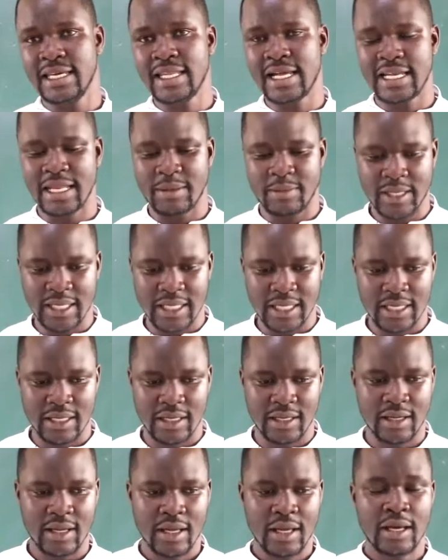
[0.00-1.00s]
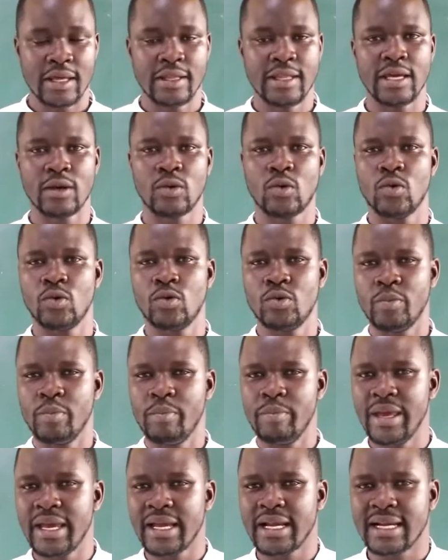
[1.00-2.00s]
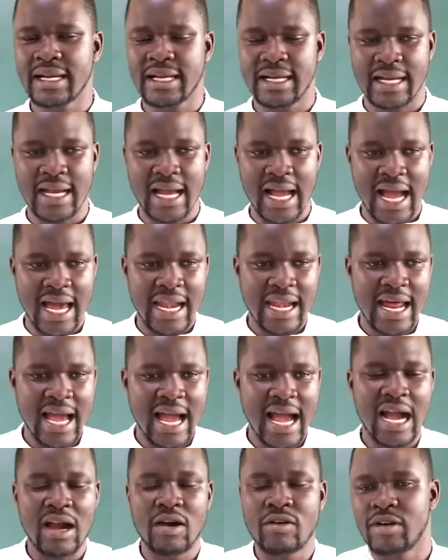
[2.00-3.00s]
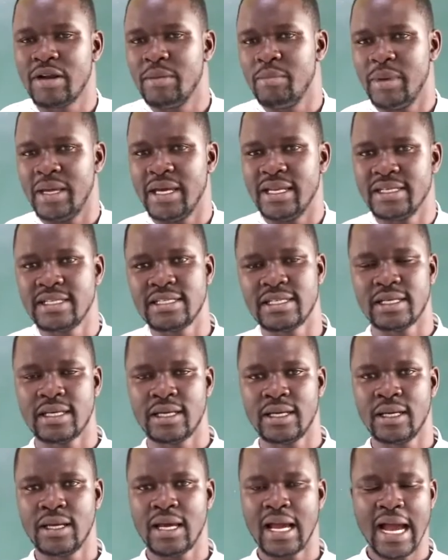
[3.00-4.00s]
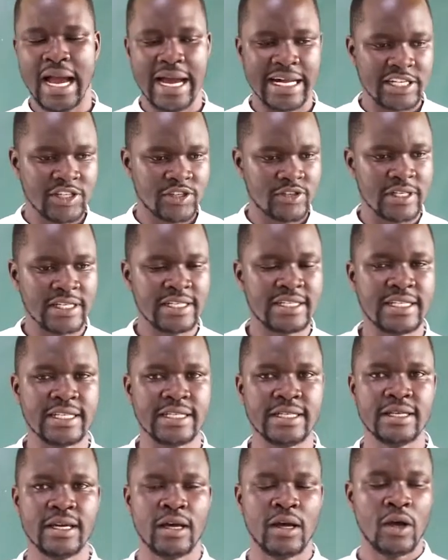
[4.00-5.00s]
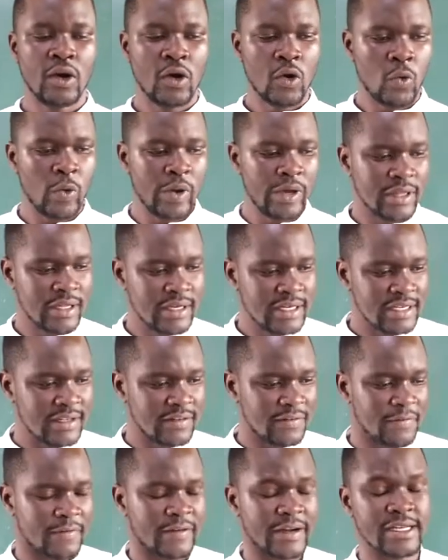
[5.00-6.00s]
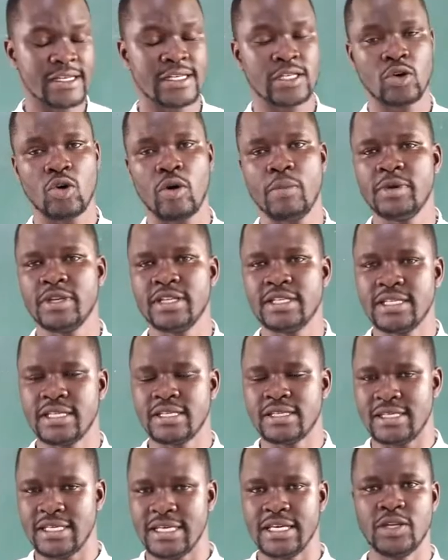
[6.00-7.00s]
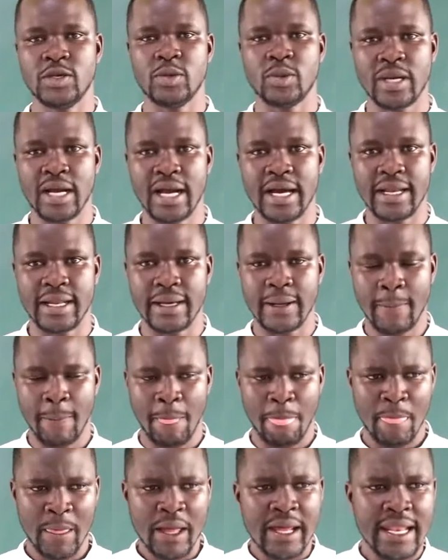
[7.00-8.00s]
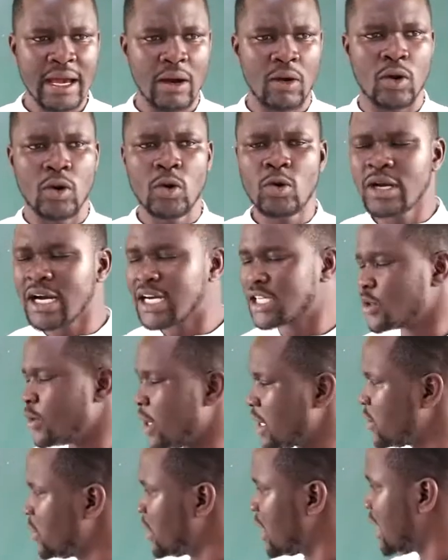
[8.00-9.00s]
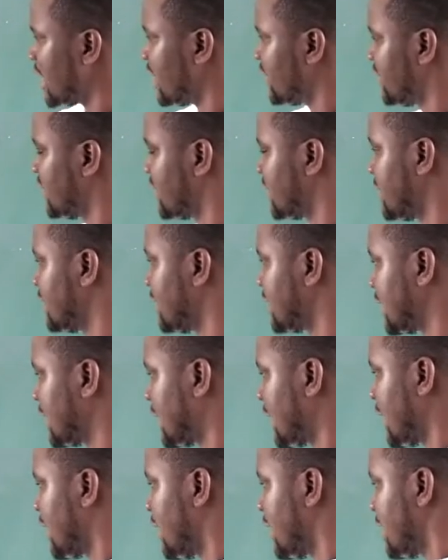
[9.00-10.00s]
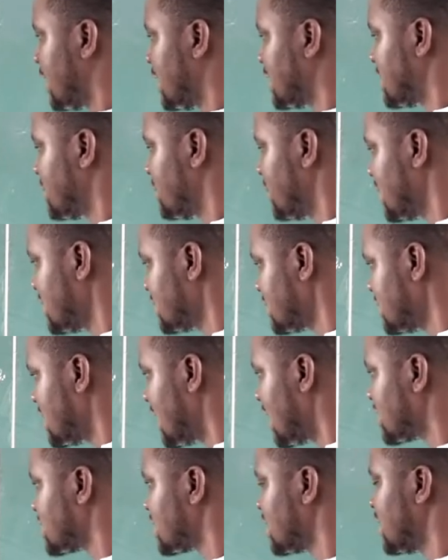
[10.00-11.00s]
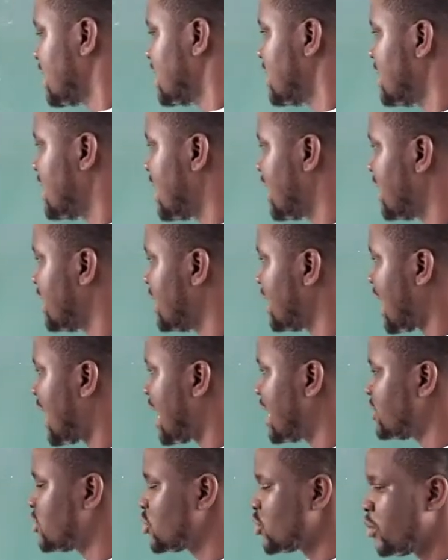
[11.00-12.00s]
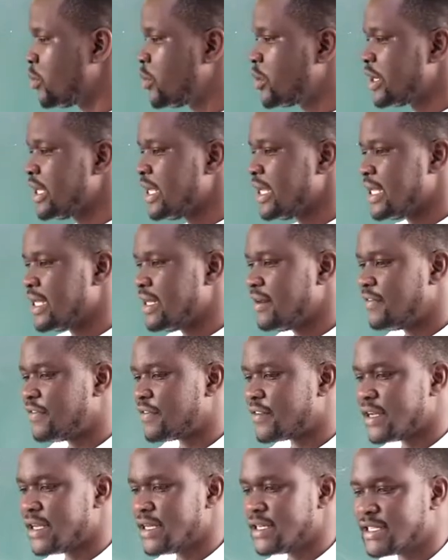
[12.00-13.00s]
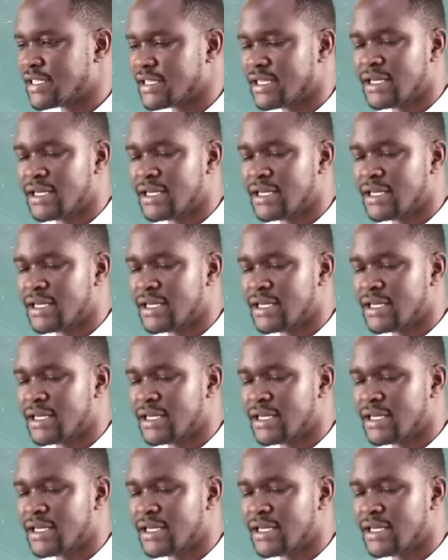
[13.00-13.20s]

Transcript: at the beginning, they could make an agreement, a treaty with different communities in Uganda. Now, look at what we are having here. It means that they had to bring different